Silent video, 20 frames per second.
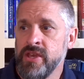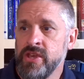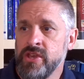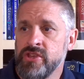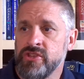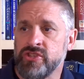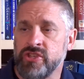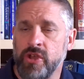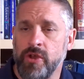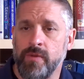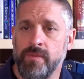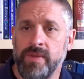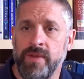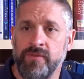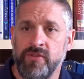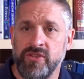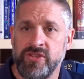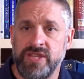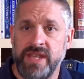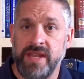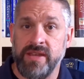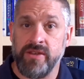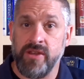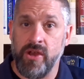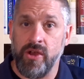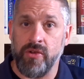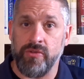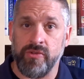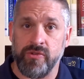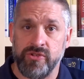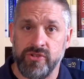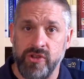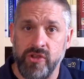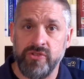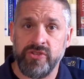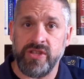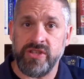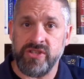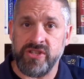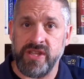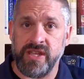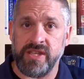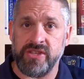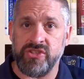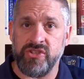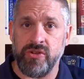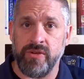So if you say no, there's no such thing as